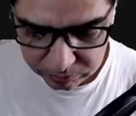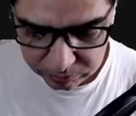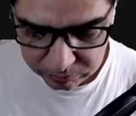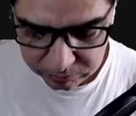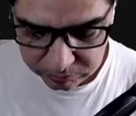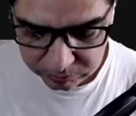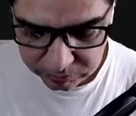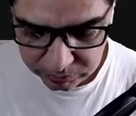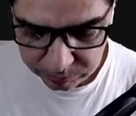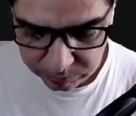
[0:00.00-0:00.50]

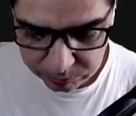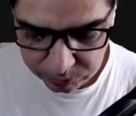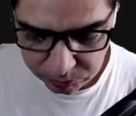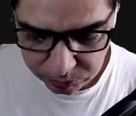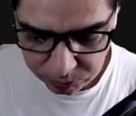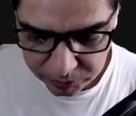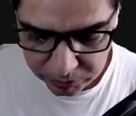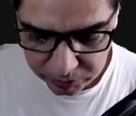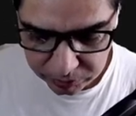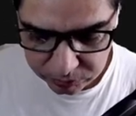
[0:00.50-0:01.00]
serum
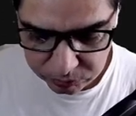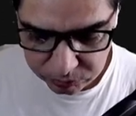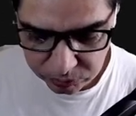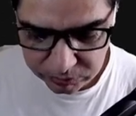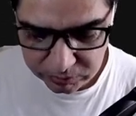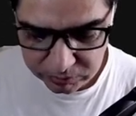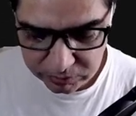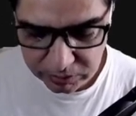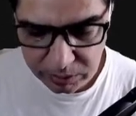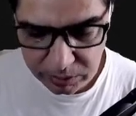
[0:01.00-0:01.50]
urea. So
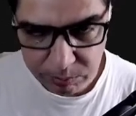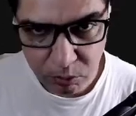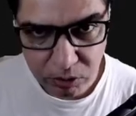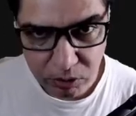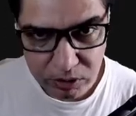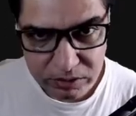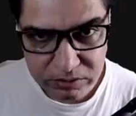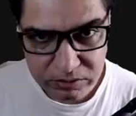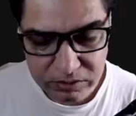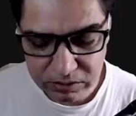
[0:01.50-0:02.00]
it's
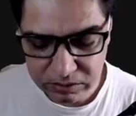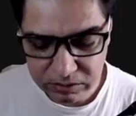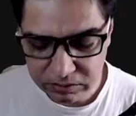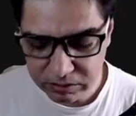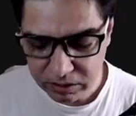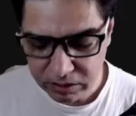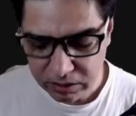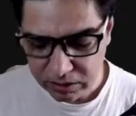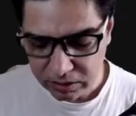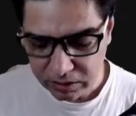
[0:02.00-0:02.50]
hemolysis,
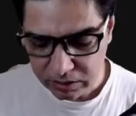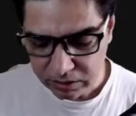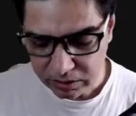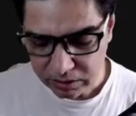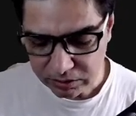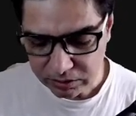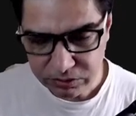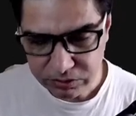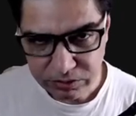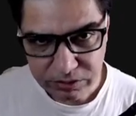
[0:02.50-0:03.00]

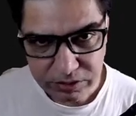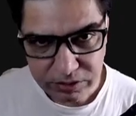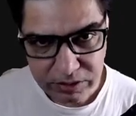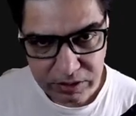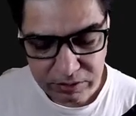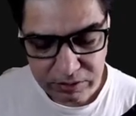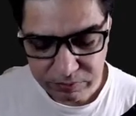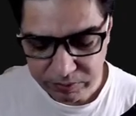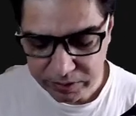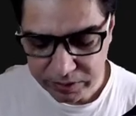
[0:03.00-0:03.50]
it's renal
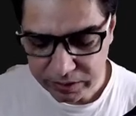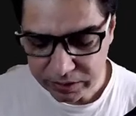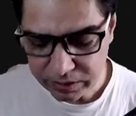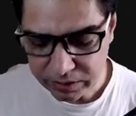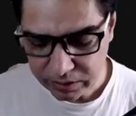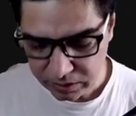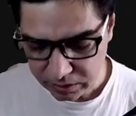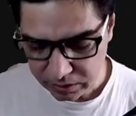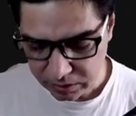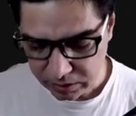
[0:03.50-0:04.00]
failure,
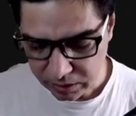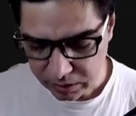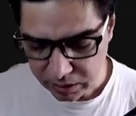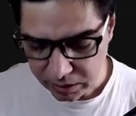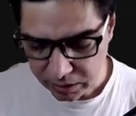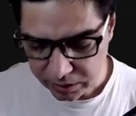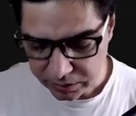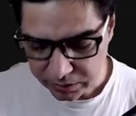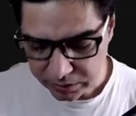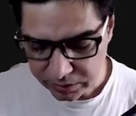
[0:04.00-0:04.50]

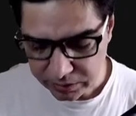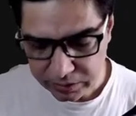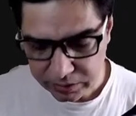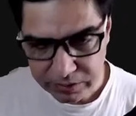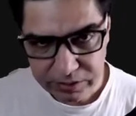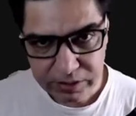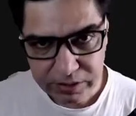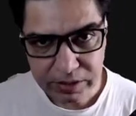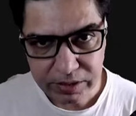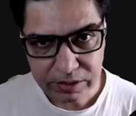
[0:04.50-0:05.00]
and it
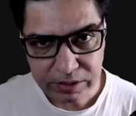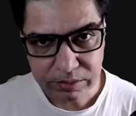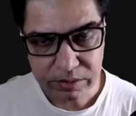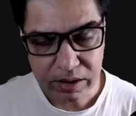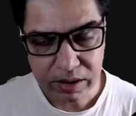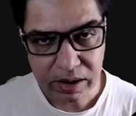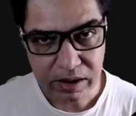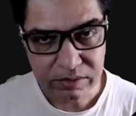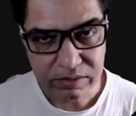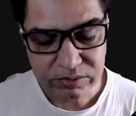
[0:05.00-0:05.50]
can
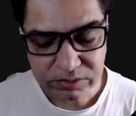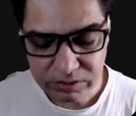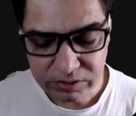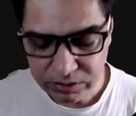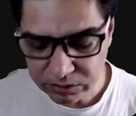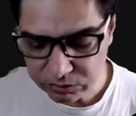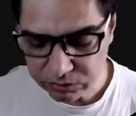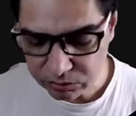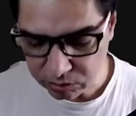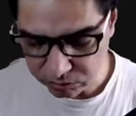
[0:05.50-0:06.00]
have
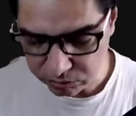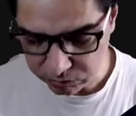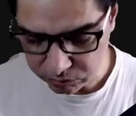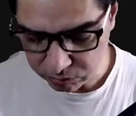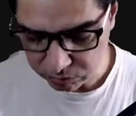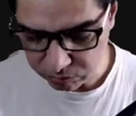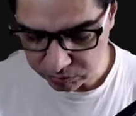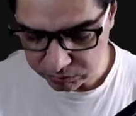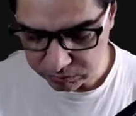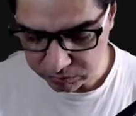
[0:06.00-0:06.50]
serious
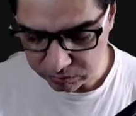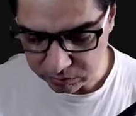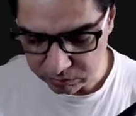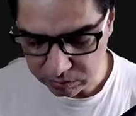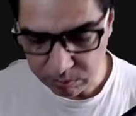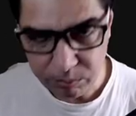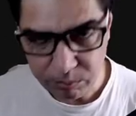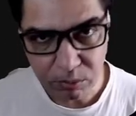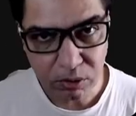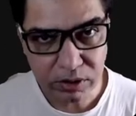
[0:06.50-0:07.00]
consequences. The
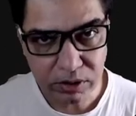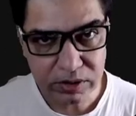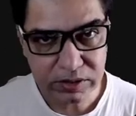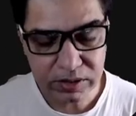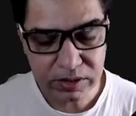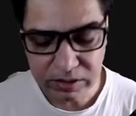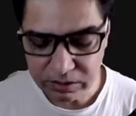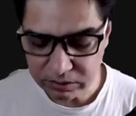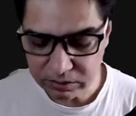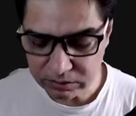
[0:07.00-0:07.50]
important
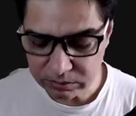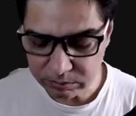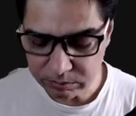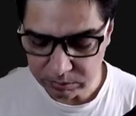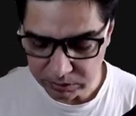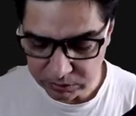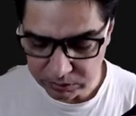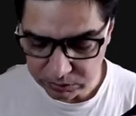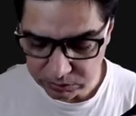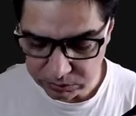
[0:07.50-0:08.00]
thing is
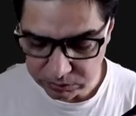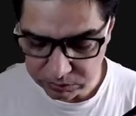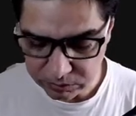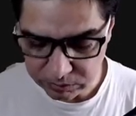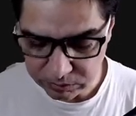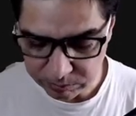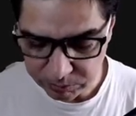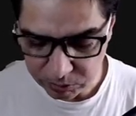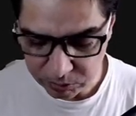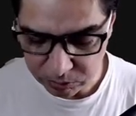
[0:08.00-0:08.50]
it,
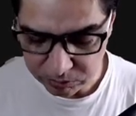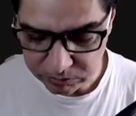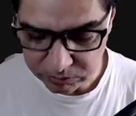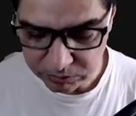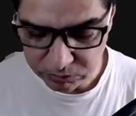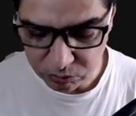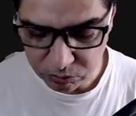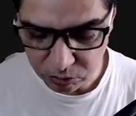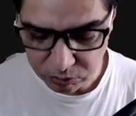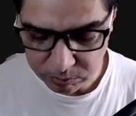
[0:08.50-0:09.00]
because it's
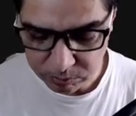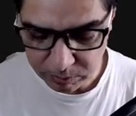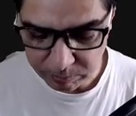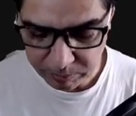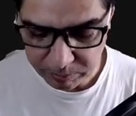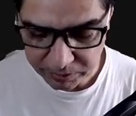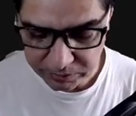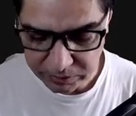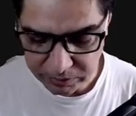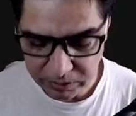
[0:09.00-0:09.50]
caused by
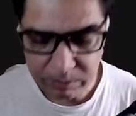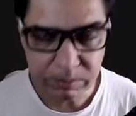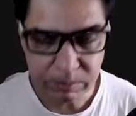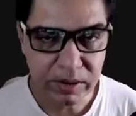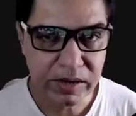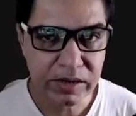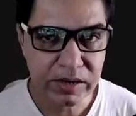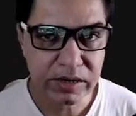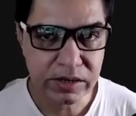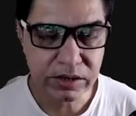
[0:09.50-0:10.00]
bacteria,
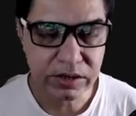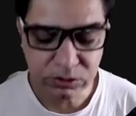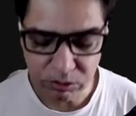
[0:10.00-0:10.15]
many